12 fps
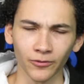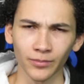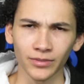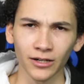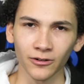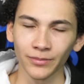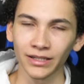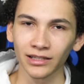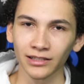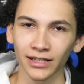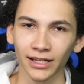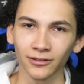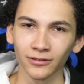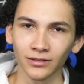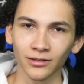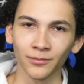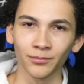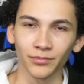a reptile will be in the
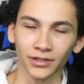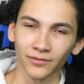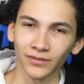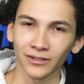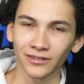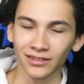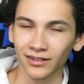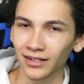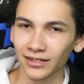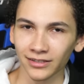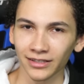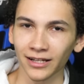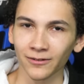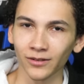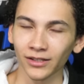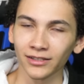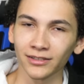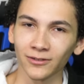title, but the video is not actually that
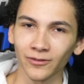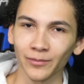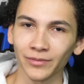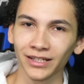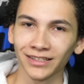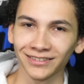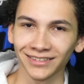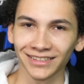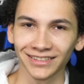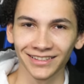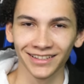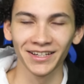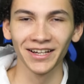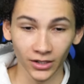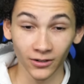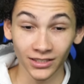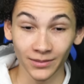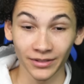related to reptiles.
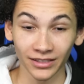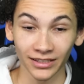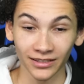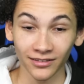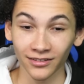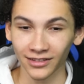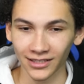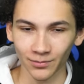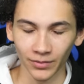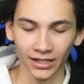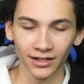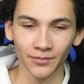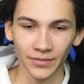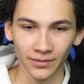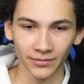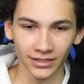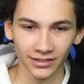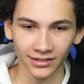Ultimately, this might not have
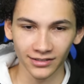made much